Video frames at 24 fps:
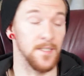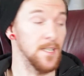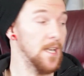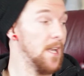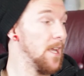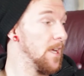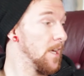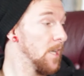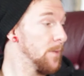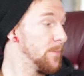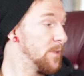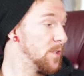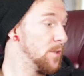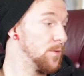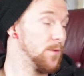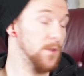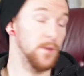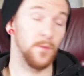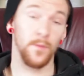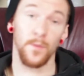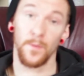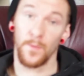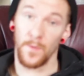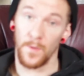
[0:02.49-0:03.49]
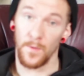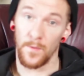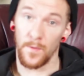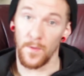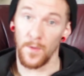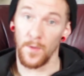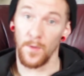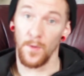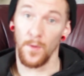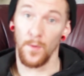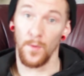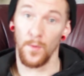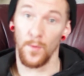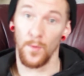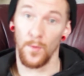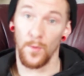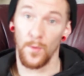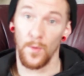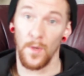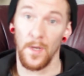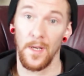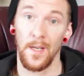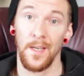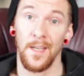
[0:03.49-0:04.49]
Today I'm going to be doing a review for
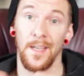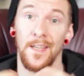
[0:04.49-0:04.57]
you